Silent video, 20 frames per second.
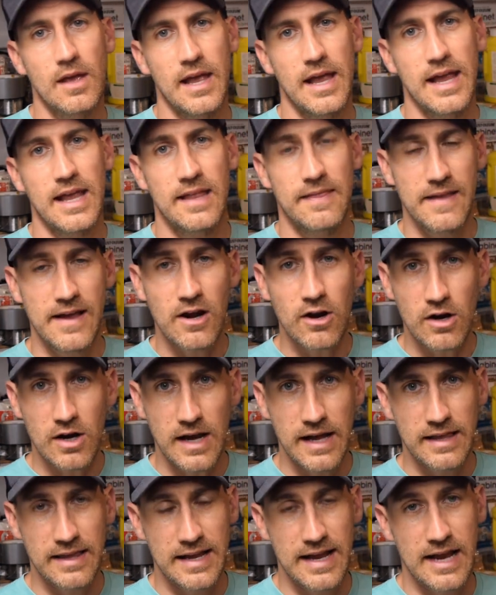and they are
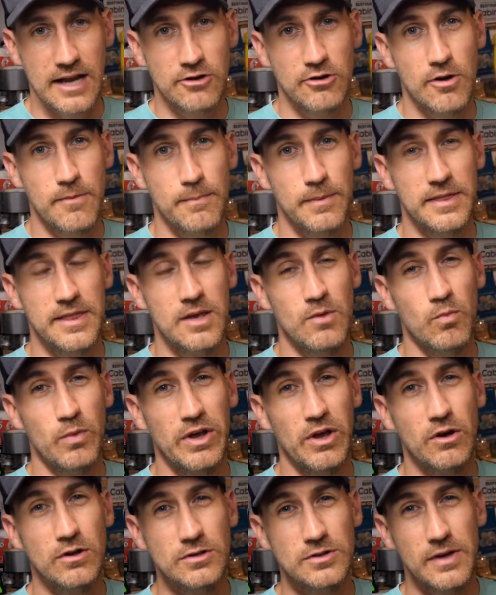highly accurate, but then
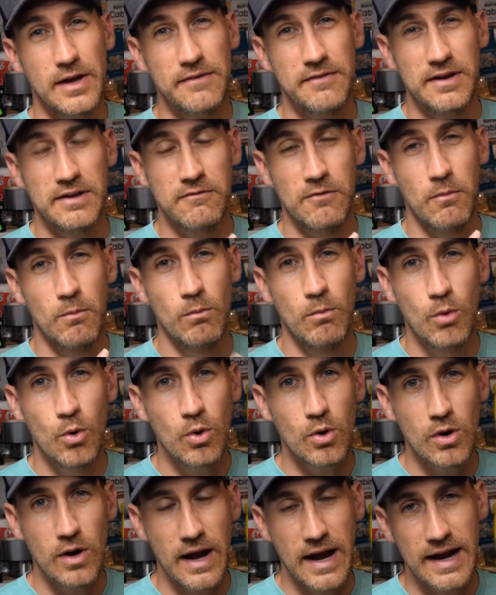we also have an even
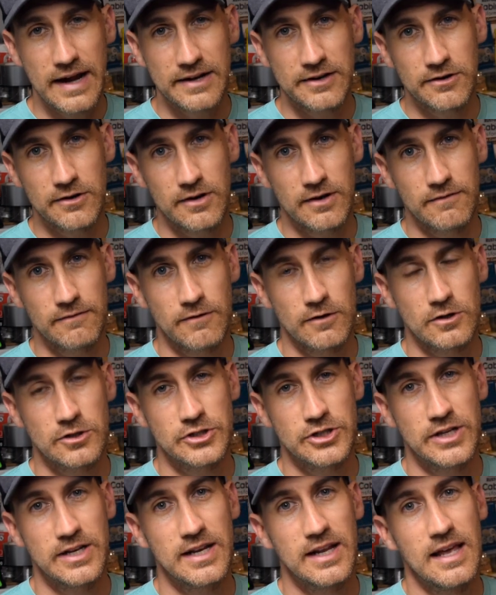more accurate
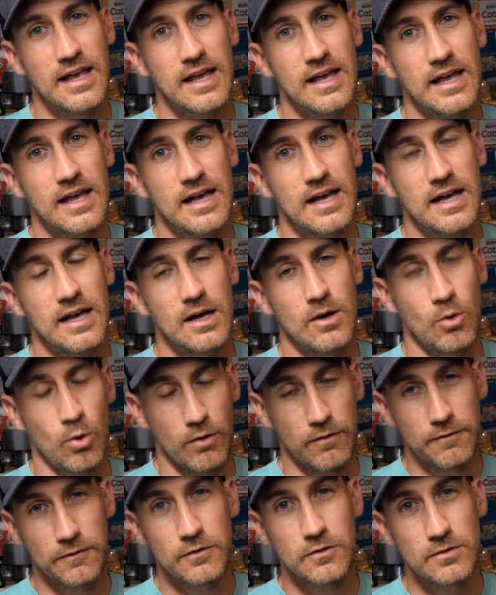version, uh,
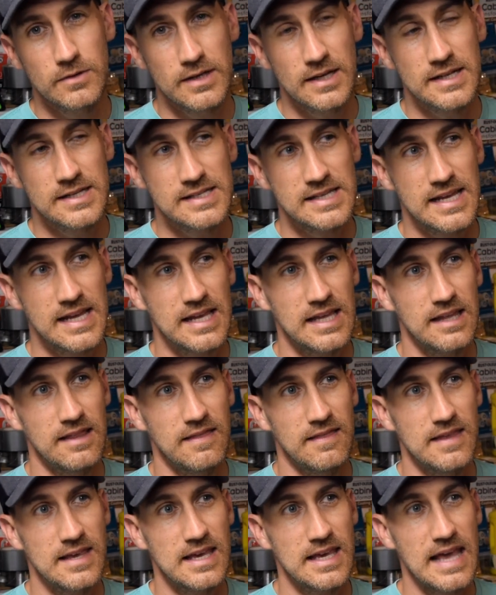or Fluke does,
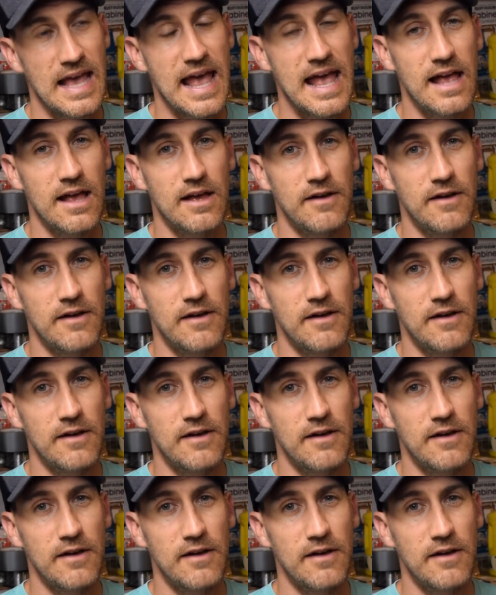in the